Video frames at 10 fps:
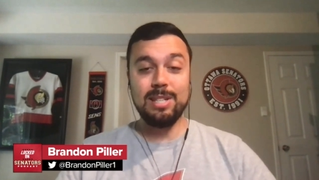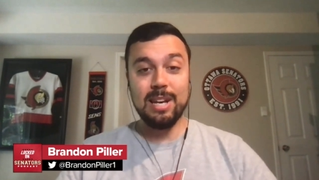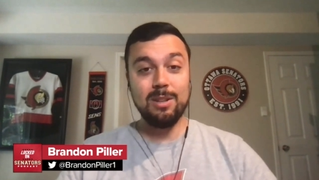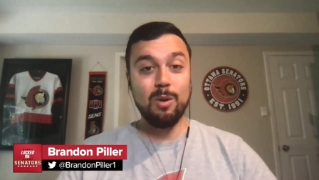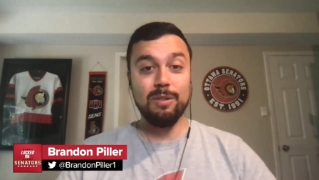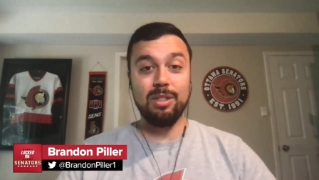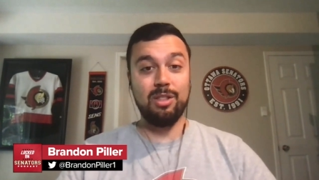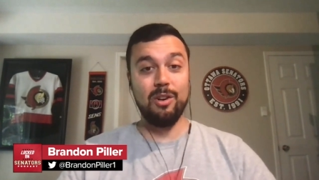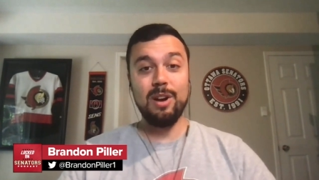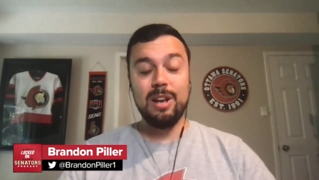He had over
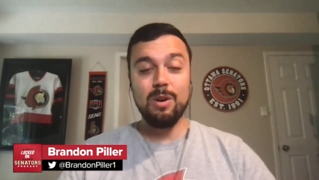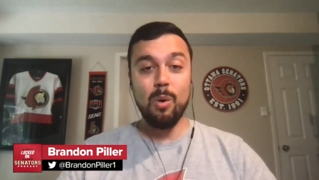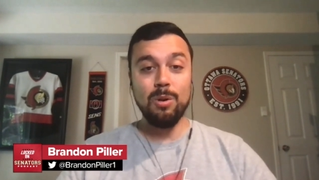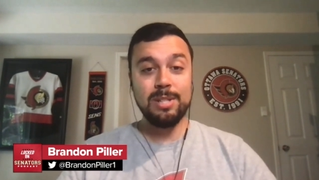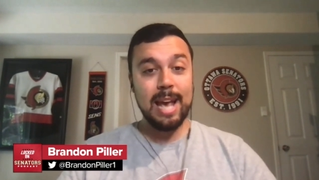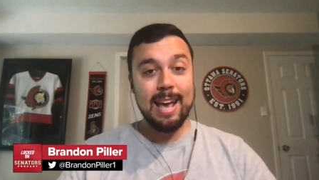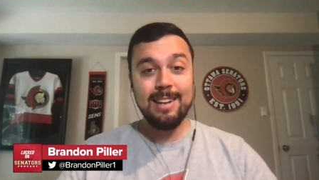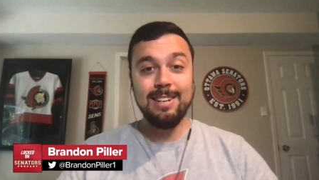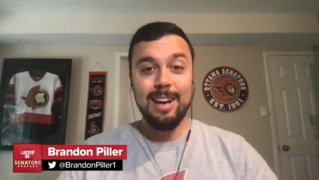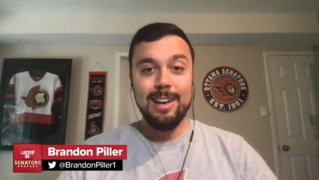thirty goals,
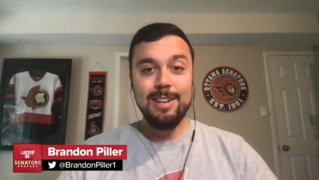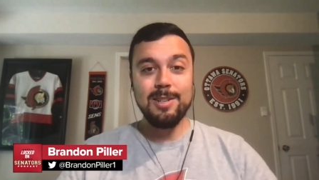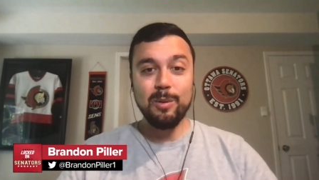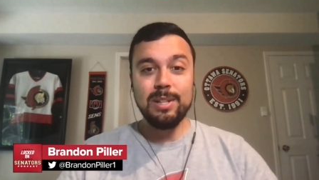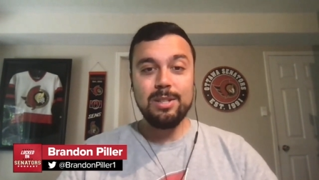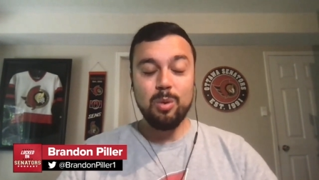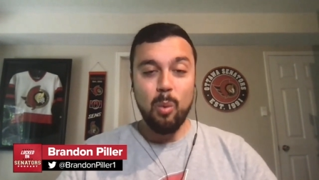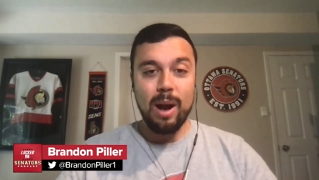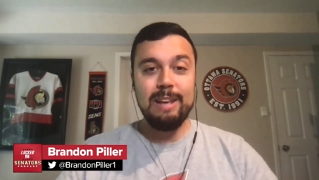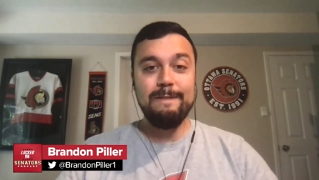and he's only
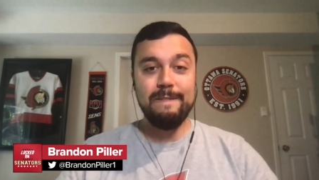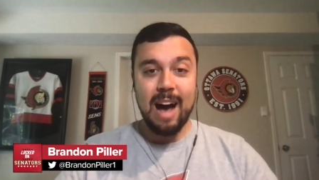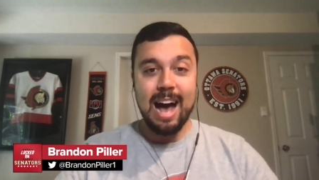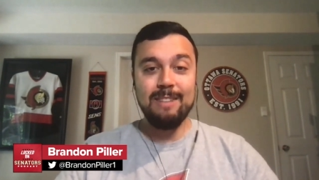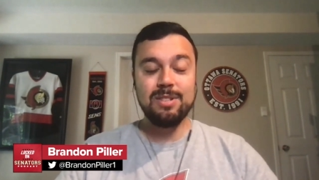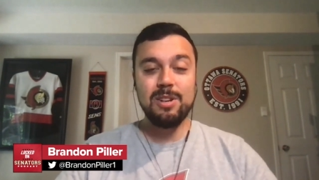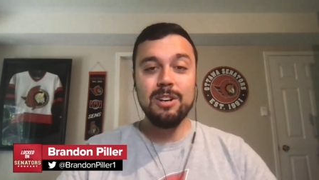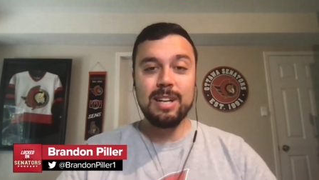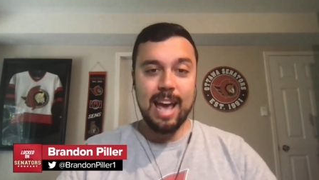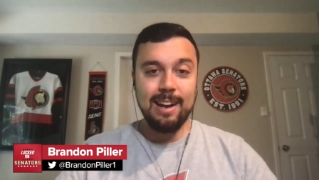twenty-five. So
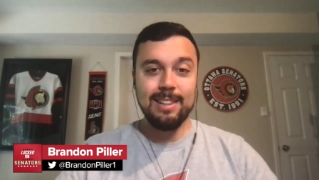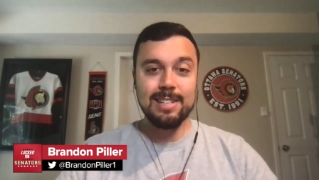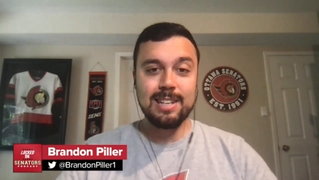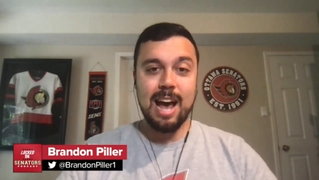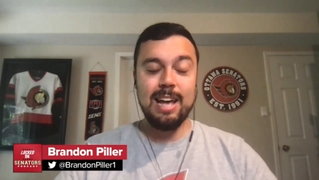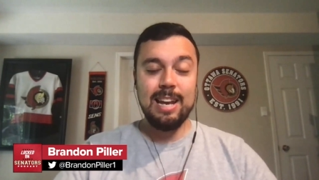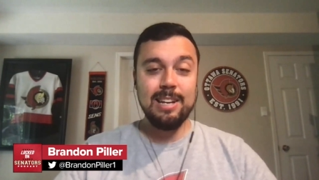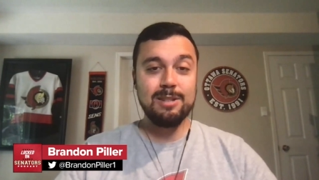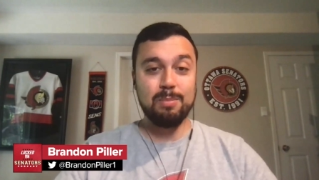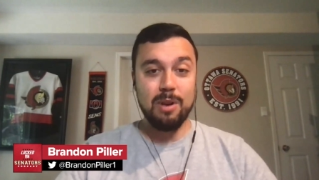you're getting this guy in
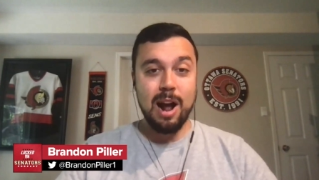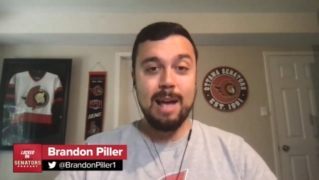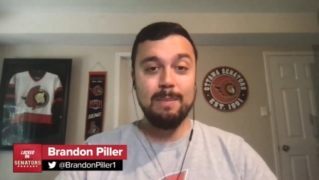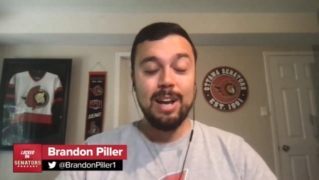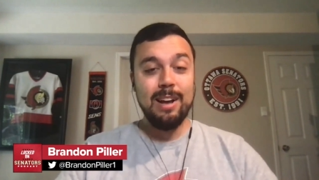his prime.